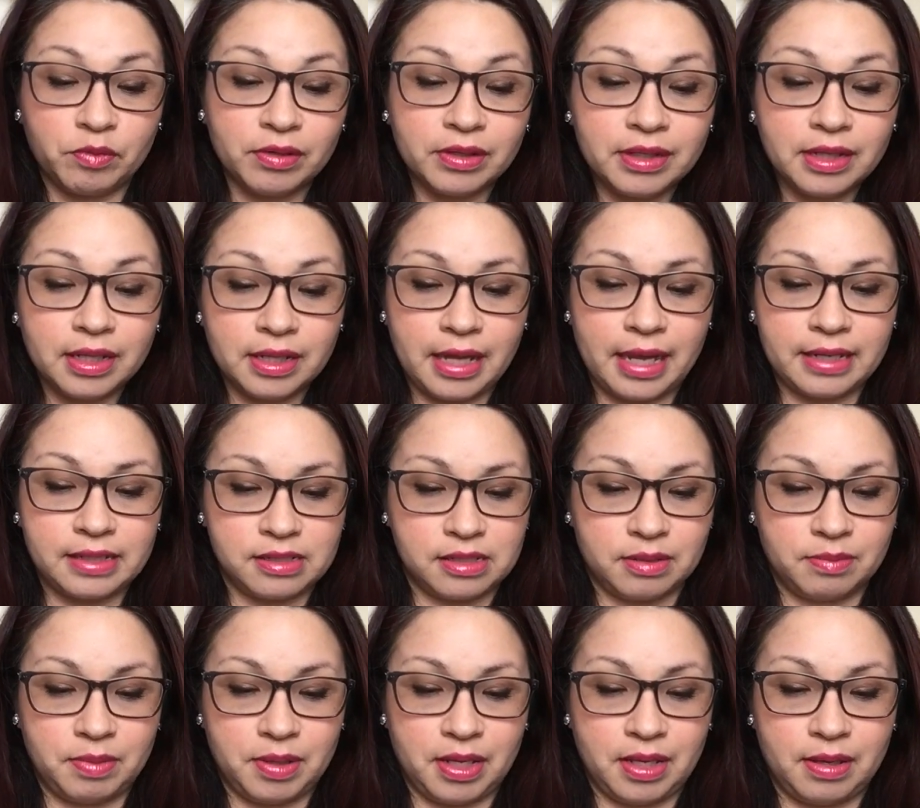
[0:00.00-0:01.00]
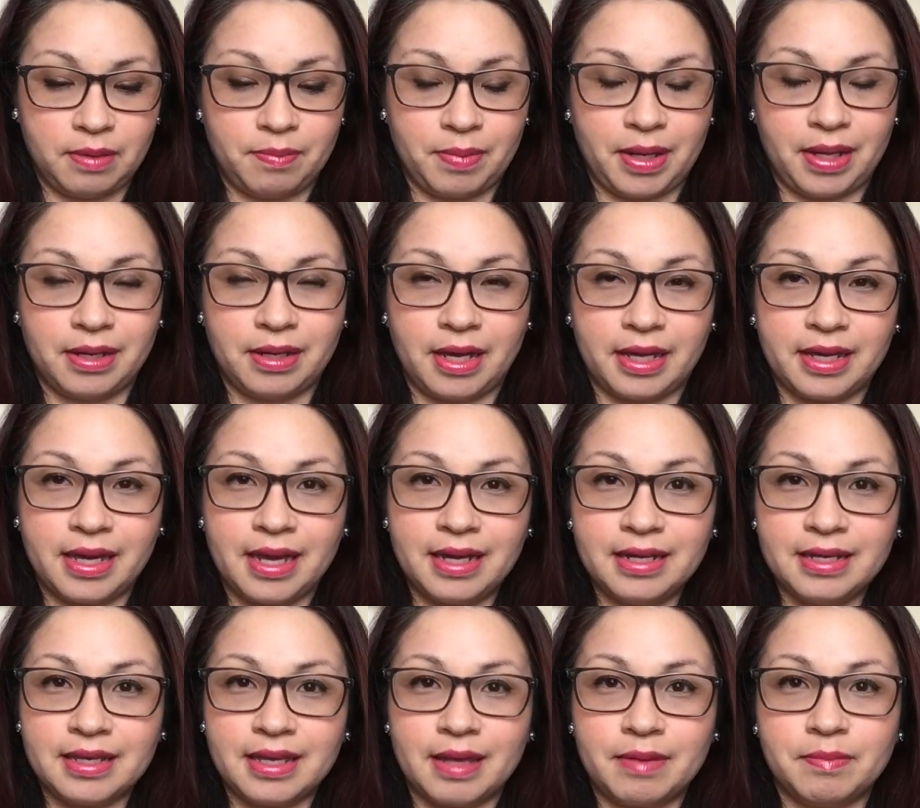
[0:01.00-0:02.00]
really like to be, but I
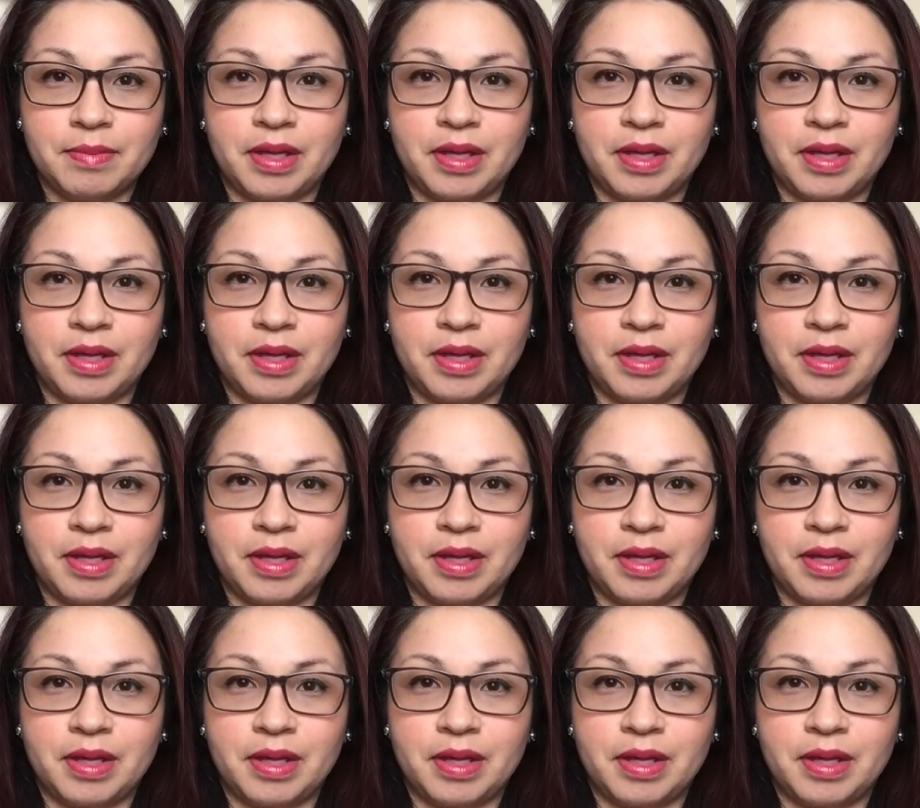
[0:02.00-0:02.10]
kind of get